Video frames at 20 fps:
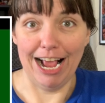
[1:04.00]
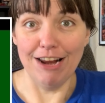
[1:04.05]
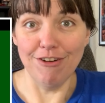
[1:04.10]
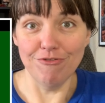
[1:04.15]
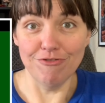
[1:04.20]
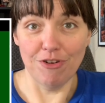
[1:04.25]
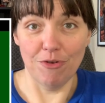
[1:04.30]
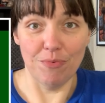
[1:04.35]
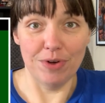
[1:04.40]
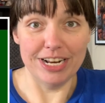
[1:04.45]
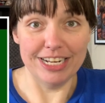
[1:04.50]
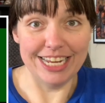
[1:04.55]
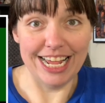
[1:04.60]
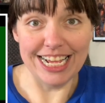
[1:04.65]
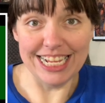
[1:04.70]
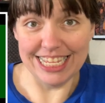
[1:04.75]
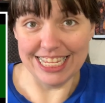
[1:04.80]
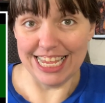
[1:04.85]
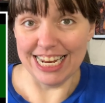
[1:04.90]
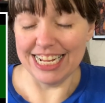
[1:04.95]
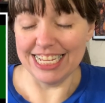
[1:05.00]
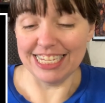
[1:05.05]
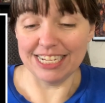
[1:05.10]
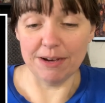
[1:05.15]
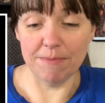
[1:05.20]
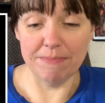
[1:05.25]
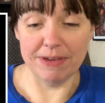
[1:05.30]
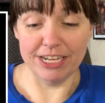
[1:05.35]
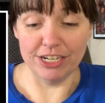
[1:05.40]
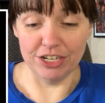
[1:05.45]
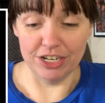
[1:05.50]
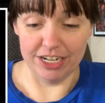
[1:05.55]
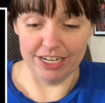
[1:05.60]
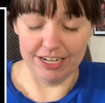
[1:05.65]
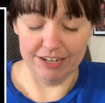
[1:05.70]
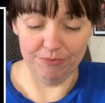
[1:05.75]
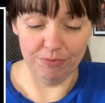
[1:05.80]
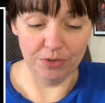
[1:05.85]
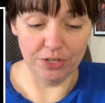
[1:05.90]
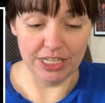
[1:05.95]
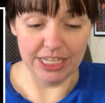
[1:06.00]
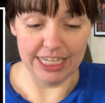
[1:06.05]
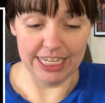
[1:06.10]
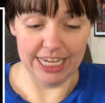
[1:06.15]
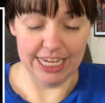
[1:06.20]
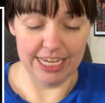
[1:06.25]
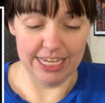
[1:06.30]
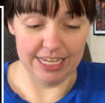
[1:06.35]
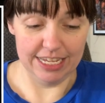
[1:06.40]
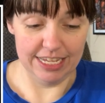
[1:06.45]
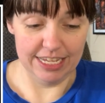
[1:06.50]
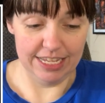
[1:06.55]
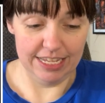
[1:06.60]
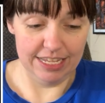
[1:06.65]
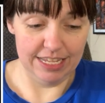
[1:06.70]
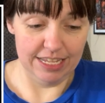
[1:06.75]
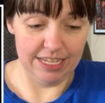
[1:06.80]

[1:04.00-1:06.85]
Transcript: don't know what they said is going to be good. We'll see. I